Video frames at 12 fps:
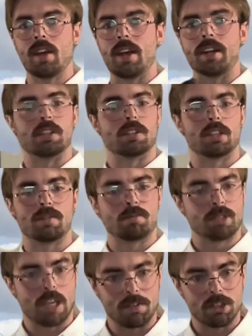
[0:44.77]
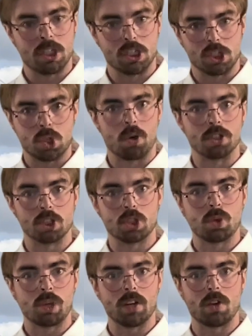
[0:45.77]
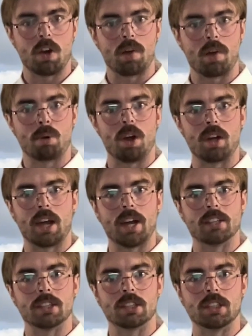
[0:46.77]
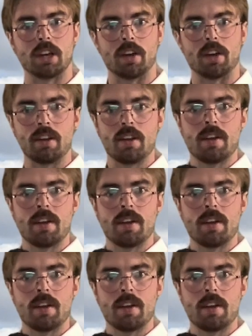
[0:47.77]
And to give it to you short and sweet, chronic bronchitis is a